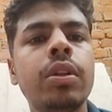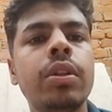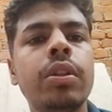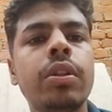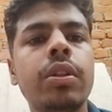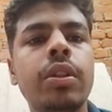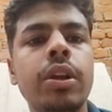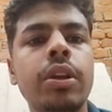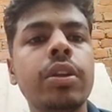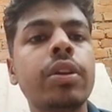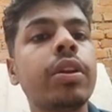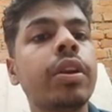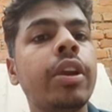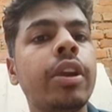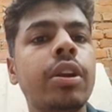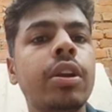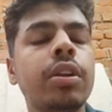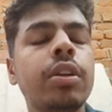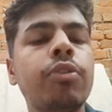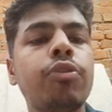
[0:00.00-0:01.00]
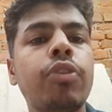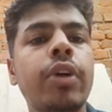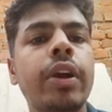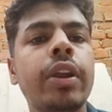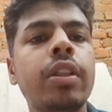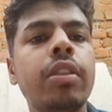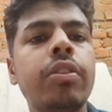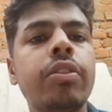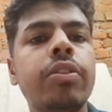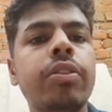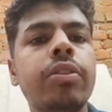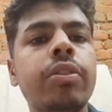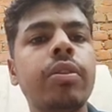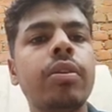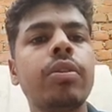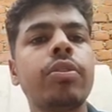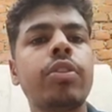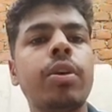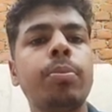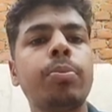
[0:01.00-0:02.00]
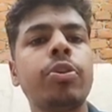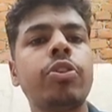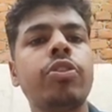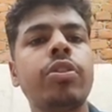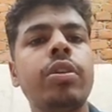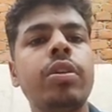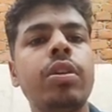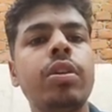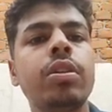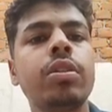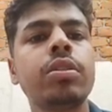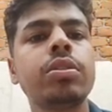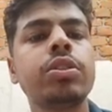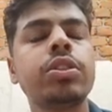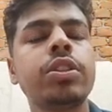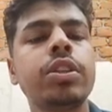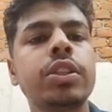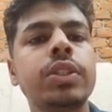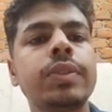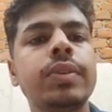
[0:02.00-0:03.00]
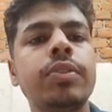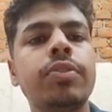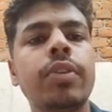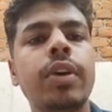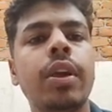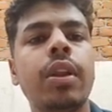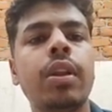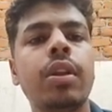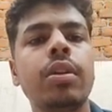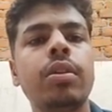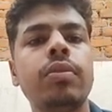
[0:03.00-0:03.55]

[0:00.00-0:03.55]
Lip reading: then created the final submission CSV file,